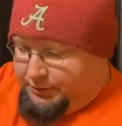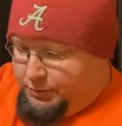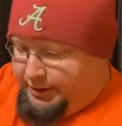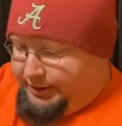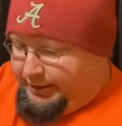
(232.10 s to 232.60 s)

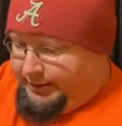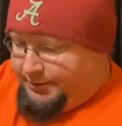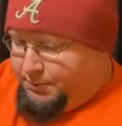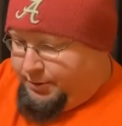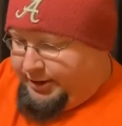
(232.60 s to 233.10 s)
quick detail
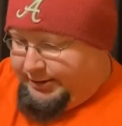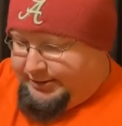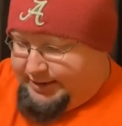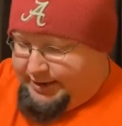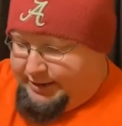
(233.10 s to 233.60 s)
spray
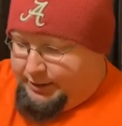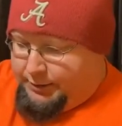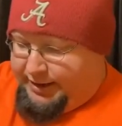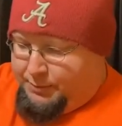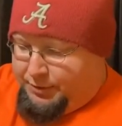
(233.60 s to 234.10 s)
designed to
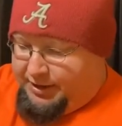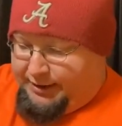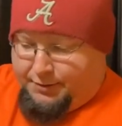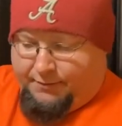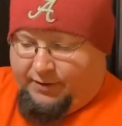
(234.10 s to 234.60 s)
clean and
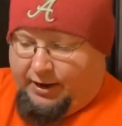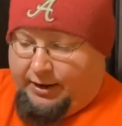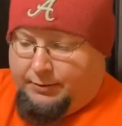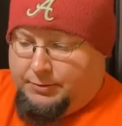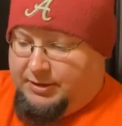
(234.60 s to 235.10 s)
protect your
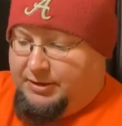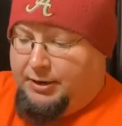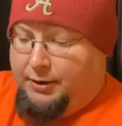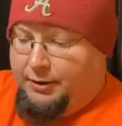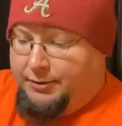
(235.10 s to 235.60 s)
vehicle's
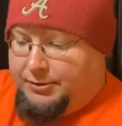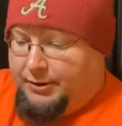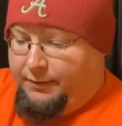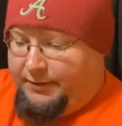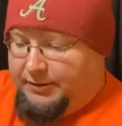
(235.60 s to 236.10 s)
interior
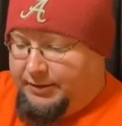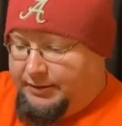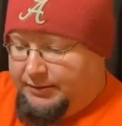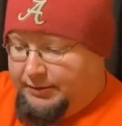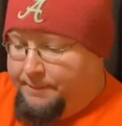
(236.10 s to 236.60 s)

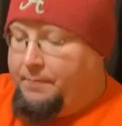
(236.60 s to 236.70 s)
surfaces.